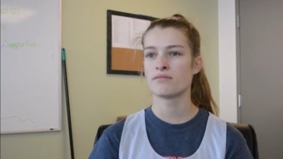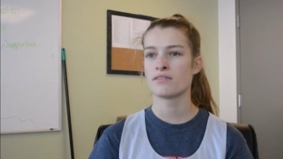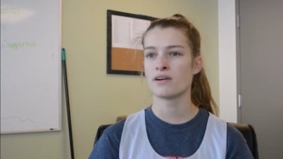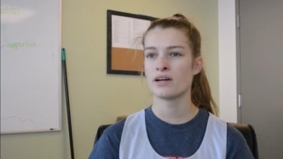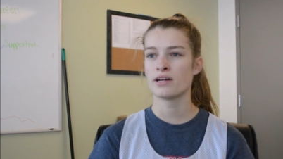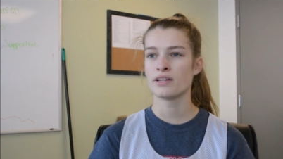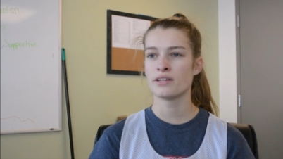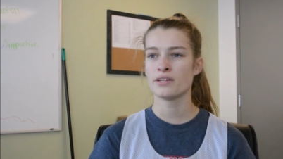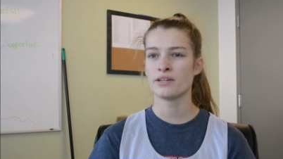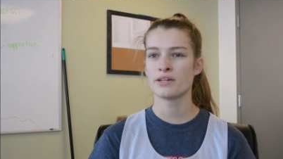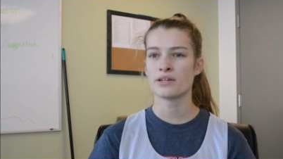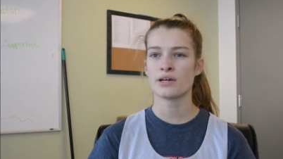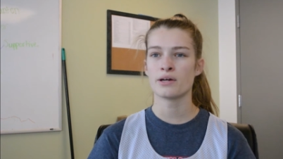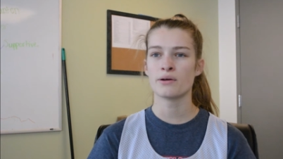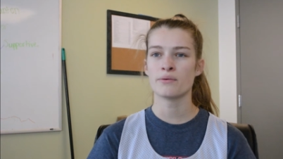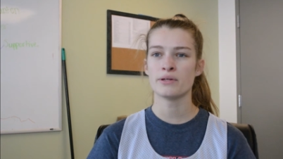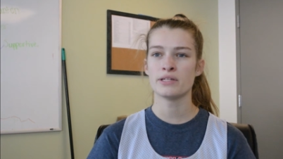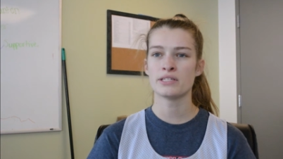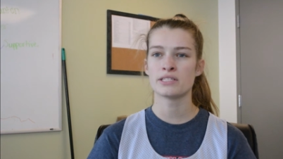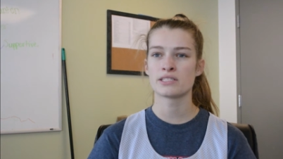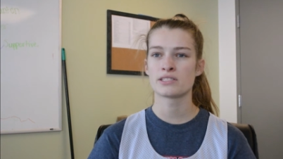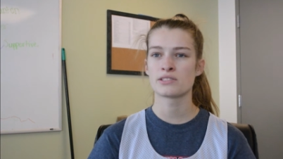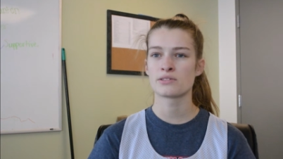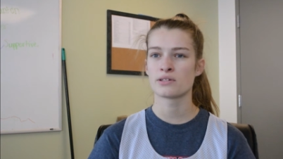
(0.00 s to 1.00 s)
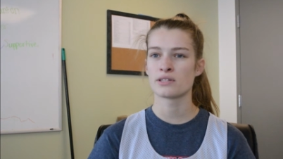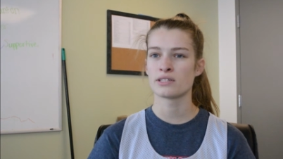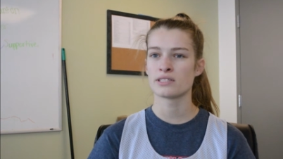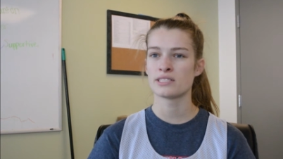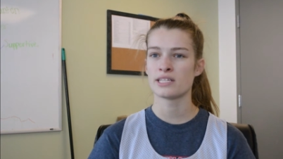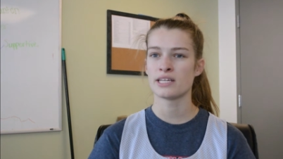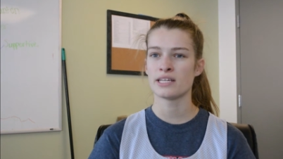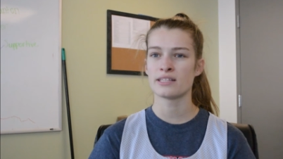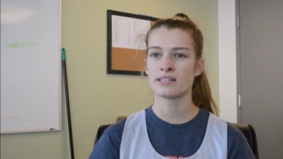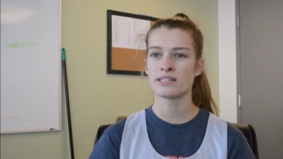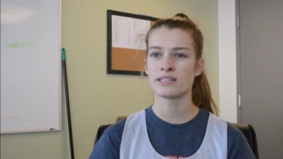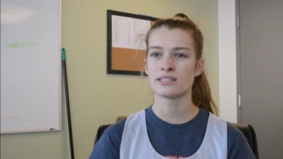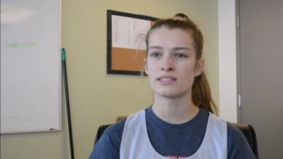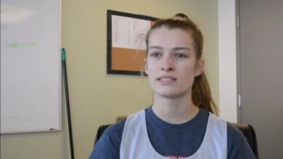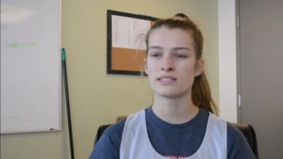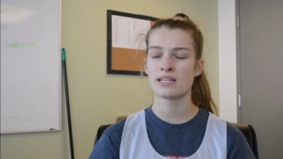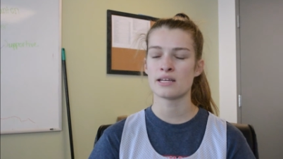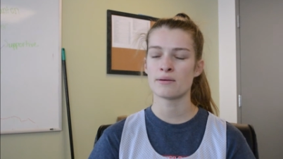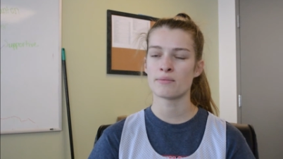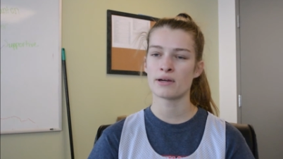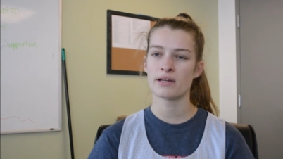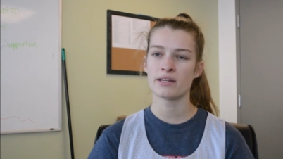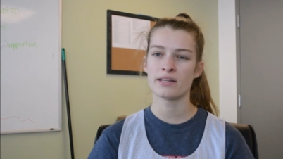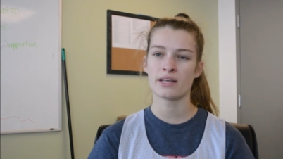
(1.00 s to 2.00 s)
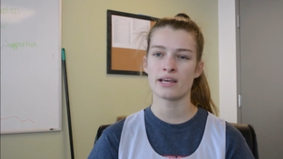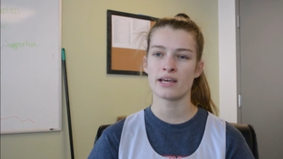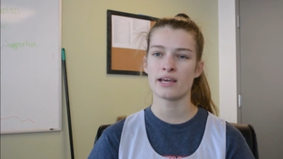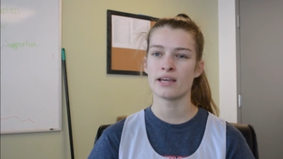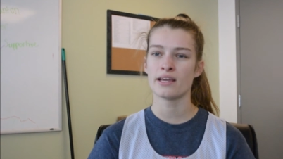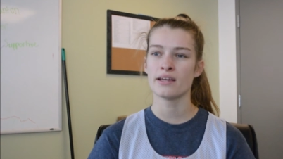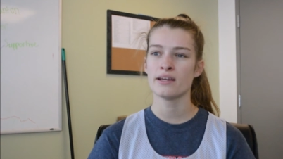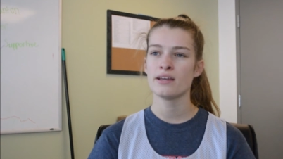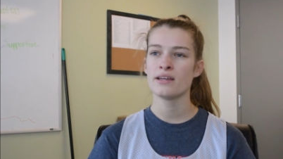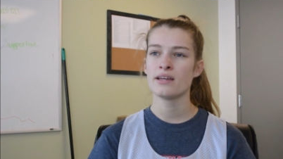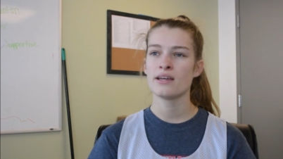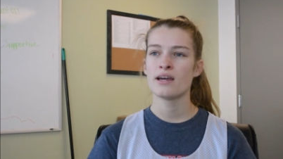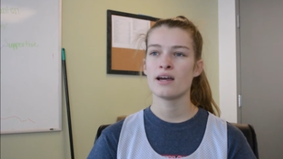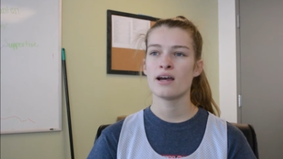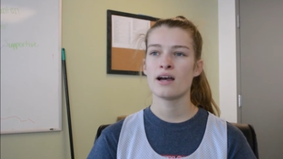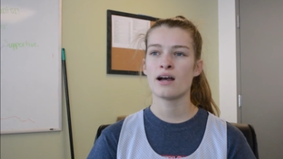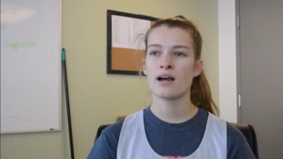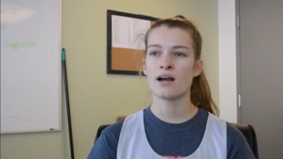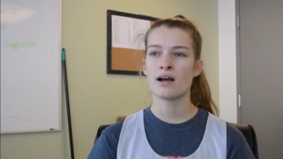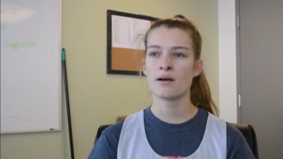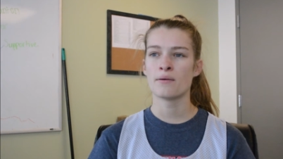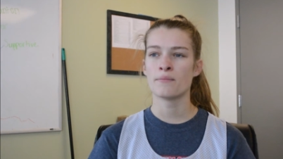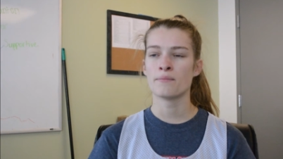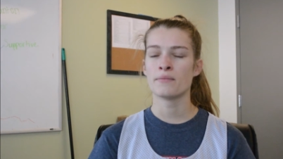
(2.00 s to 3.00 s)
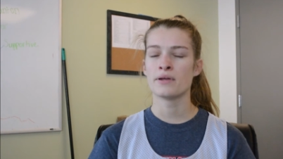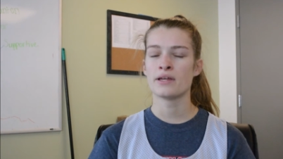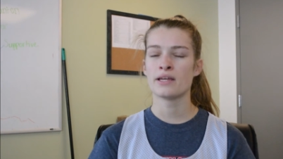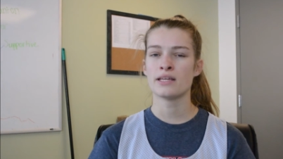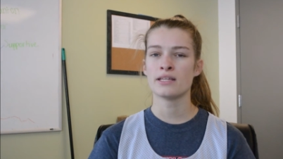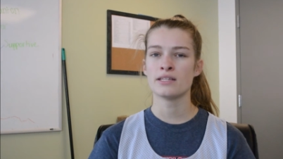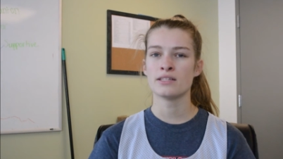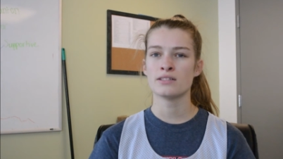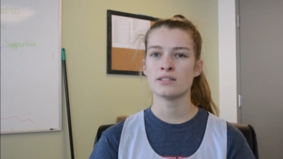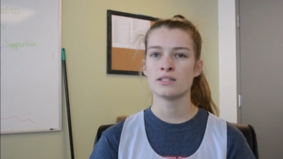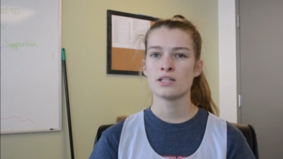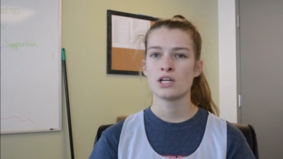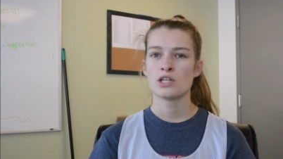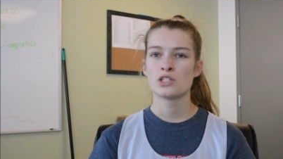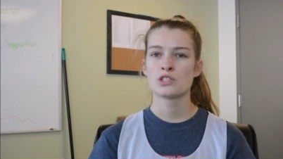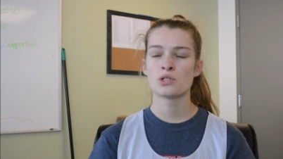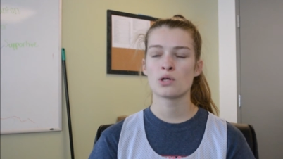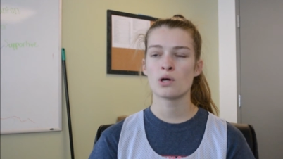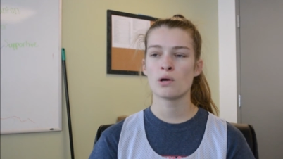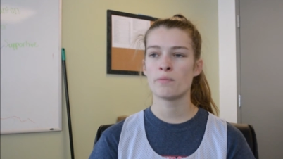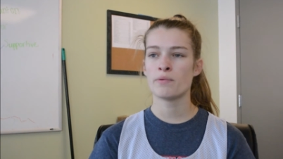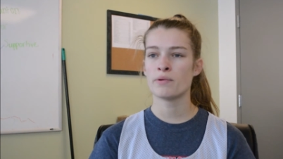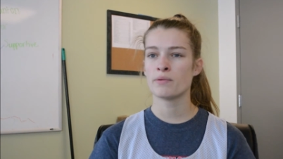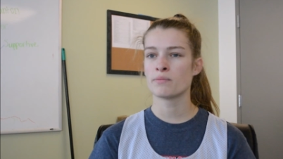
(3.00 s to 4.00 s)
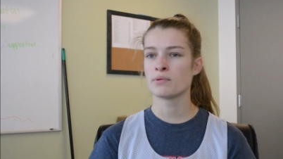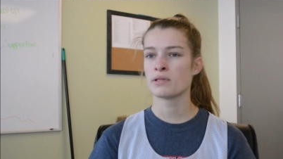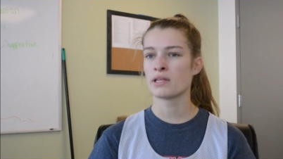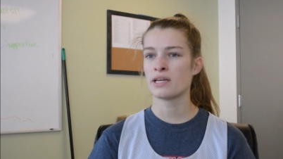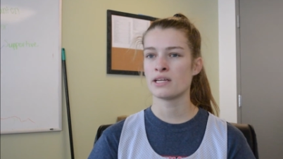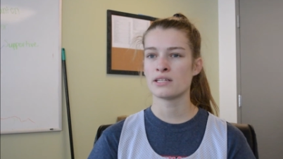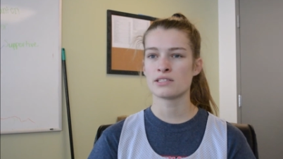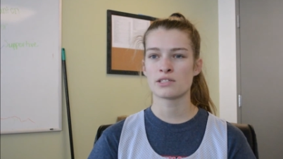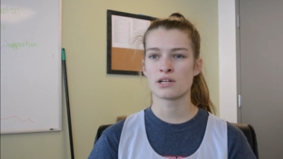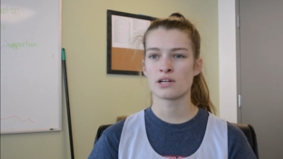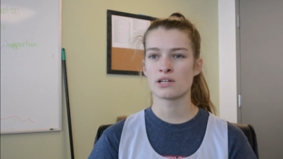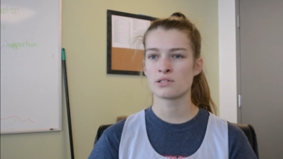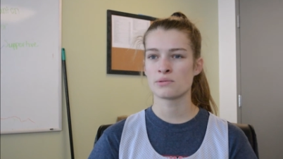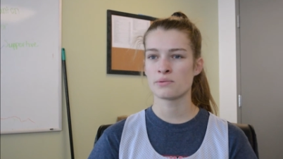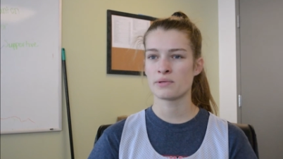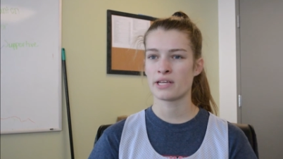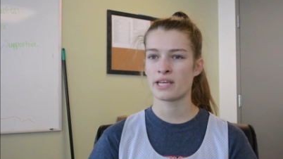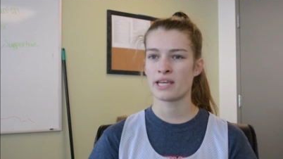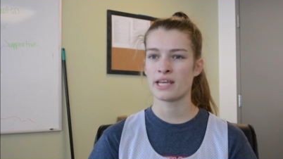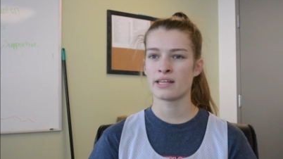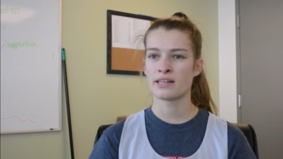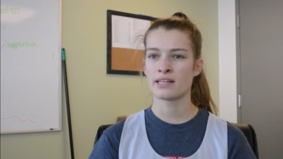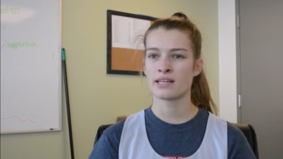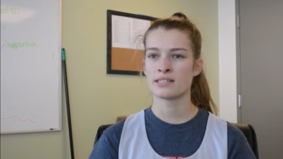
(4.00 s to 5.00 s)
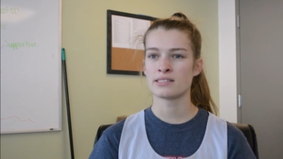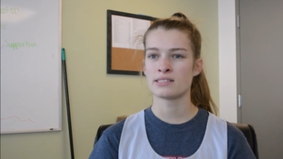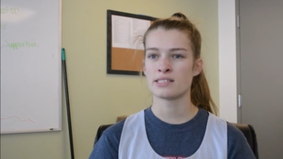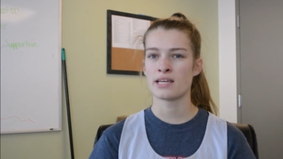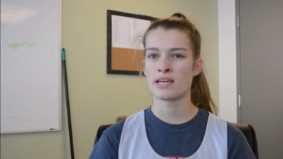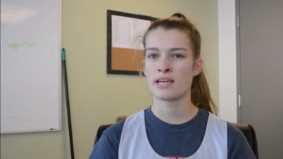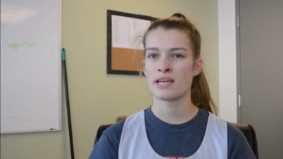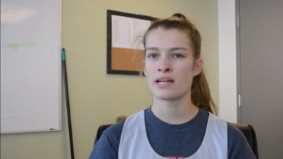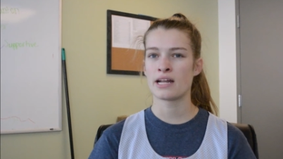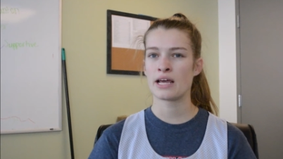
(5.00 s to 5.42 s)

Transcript: fun. You know, we just sort of take this day by day um, and show up and play as hard as we can that day.